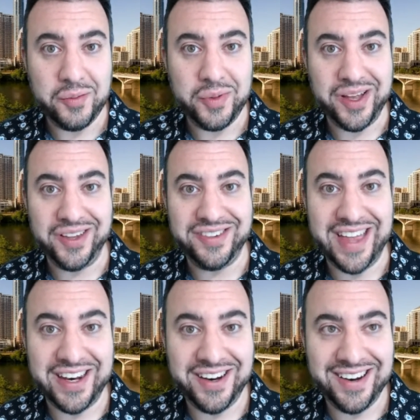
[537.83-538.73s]
because
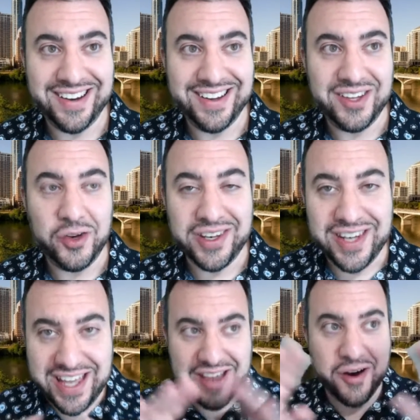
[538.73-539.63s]
then you can
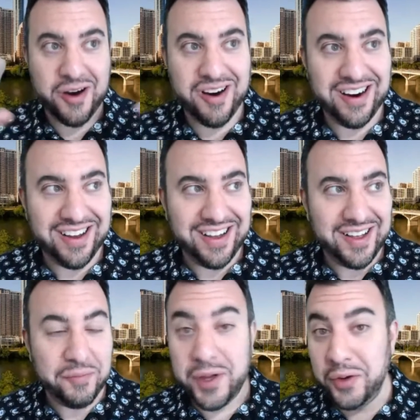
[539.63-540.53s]
hear
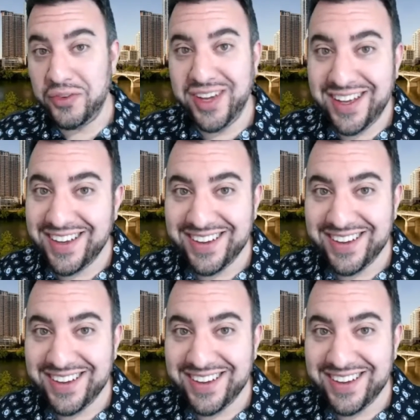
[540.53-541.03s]
music,